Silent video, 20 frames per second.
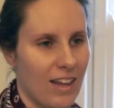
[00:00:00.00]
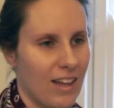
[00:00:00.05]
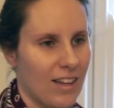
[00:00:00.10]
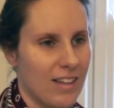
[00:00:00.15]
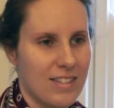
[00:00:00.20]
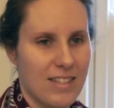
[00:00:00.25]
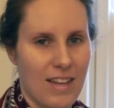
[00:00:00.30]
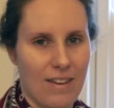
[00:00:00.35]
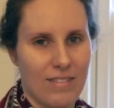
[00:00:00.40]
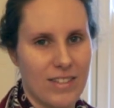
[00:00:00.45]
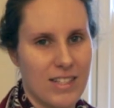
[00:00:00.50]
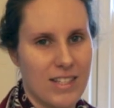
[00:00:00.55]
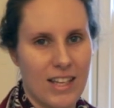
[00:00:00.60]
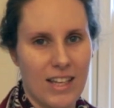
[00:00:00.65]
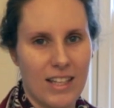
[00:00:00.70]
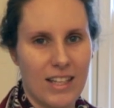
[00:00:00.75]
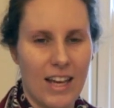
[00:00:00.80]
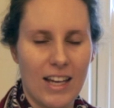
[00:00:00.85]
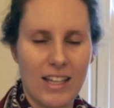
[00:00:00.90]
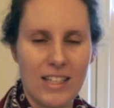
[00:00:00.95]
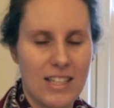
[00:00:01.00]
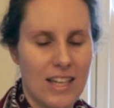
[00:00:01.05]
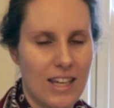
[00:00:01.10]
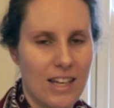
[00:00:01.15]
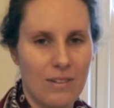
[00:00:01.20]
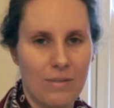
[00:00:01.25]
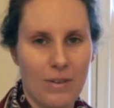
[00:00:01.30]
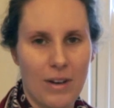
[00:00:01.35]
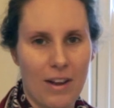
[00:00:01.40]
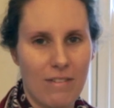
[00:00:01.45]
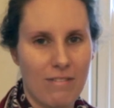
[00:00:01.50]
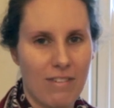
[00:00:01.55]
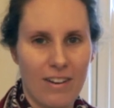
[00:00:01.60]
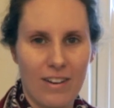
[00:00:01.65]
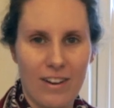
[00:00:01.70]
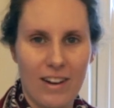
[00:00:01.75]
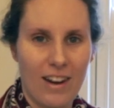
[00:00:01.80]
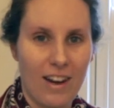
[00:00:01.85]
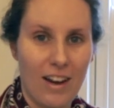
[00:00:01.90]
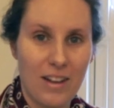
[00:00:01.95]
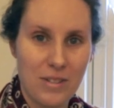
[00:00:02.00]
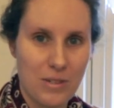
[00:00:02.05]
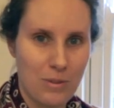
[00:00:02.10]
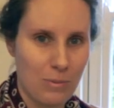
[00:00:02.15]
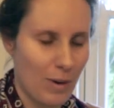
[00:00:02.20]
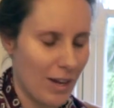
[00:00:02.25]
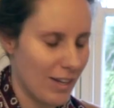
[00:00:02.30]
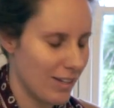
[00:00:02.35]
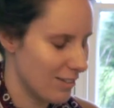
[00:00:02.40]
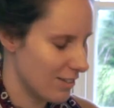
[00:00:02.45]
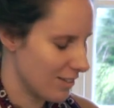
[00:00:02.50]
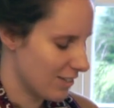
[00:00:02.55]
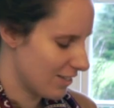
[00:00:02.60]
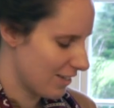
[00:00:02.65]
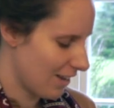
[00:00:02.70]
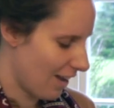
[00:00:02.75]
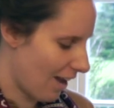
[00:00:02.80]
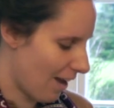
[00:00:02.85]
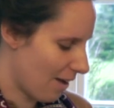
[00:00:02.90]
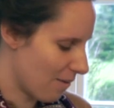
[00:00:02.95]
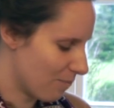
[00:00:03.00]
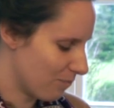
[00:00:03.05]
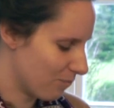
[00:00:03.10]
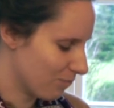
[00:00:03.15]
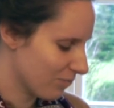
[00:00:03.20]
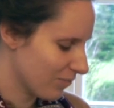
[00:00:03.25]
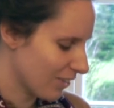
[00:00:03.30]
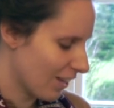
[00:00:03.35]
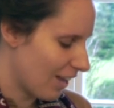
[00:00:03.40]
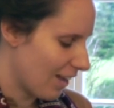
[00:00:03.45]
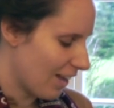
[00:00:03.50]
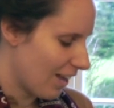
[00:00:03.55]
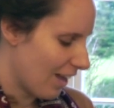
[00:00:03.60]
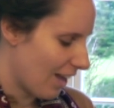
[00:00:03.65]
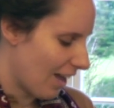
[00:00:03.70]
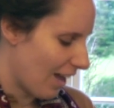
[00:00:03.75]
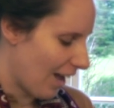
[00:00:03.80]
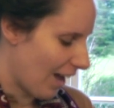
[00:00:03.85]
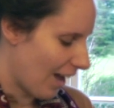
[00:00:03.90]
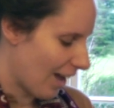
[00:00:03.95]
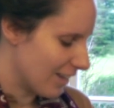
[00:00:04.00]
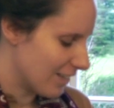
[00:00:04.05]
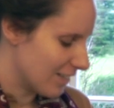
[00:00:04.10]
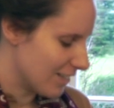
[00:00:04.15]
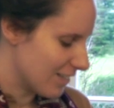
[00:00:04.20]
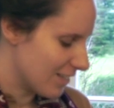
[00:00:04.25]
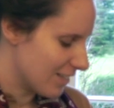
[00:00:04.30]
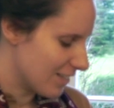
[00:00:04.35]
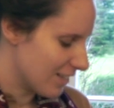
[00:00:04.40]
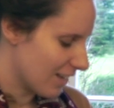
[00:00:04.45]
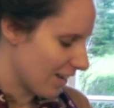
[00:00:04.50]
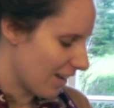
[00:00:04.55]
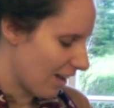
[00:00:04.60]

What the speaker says: 17, 18 when I last went, and